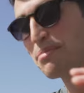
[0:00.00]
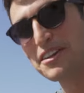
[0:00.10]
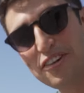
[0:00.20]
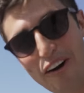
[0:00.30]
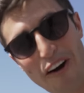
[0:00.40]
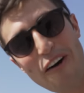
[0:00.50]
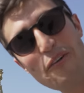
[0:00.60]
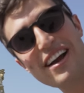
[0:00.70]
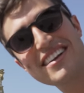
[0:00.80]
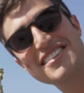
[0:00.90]
but they're
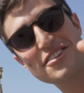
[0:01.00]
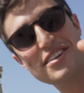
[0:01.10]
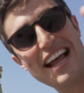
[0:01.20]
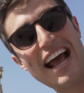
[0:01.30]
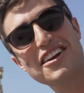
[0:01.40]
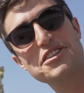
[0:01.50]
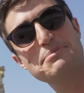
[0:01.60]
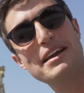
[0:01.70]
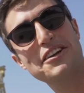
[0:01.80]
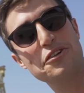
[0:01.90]
all ways that you can actually
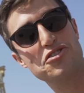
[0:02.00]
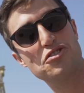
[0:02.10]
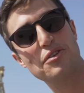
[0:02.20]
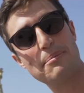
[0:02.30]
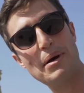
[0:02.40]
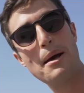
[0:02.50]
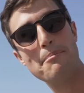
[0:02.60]
make your trip